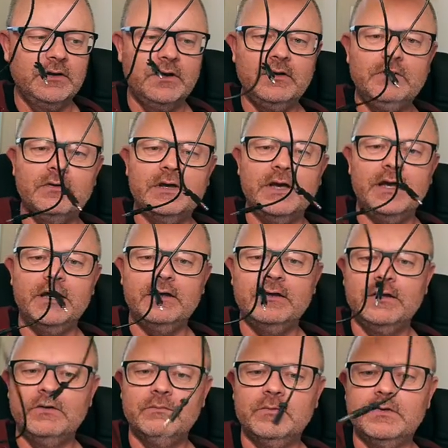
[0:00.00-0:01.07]
in your car
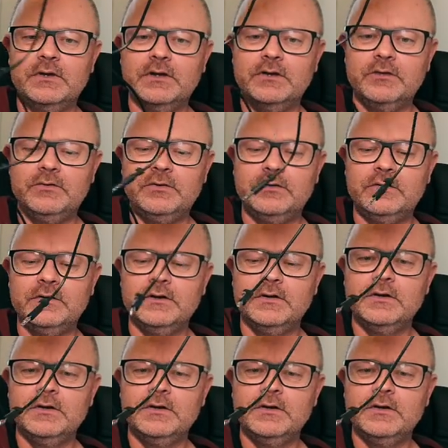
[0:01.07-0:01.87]
with the included